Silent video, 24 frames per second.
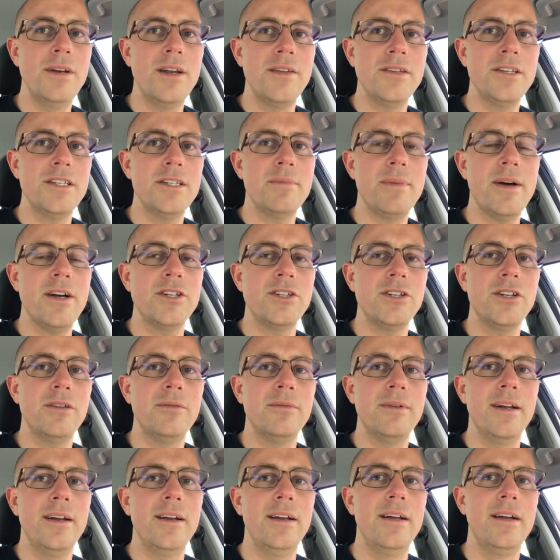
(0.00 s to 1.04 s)
Nothing special,
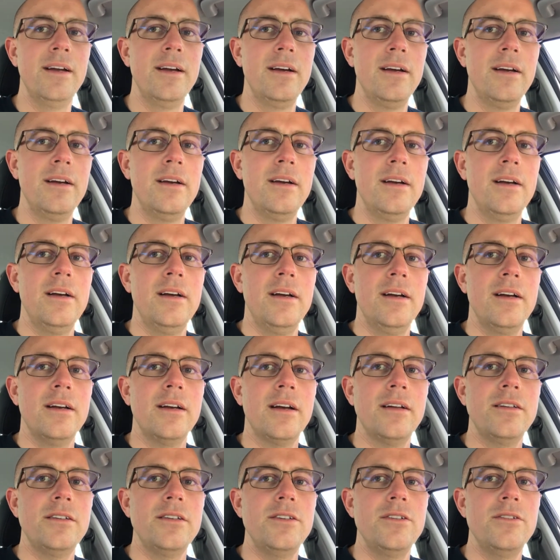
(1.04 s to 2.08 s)
but
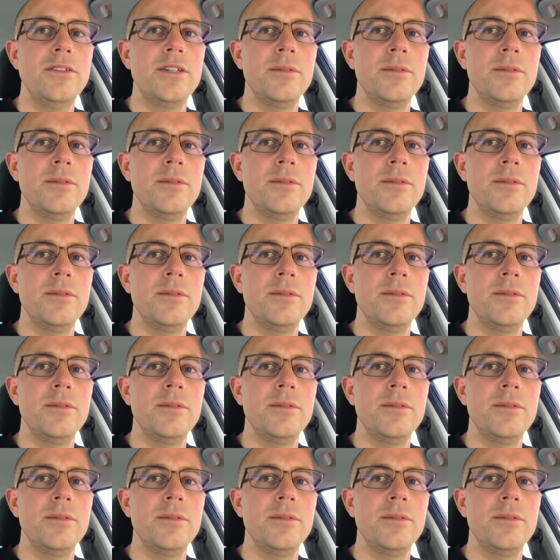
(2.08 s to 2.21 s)
got to do